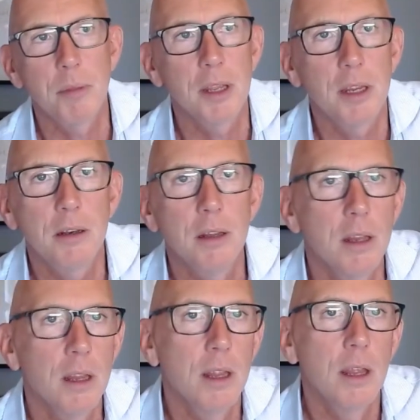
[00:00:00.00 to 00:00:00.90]
Bean,
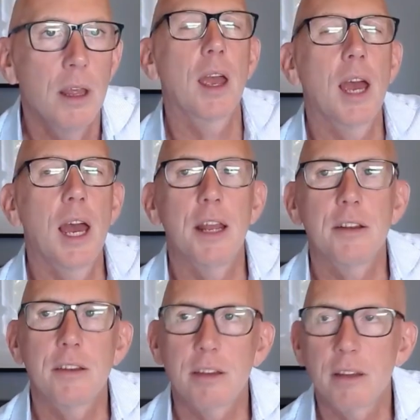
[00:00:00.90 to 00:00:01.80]
and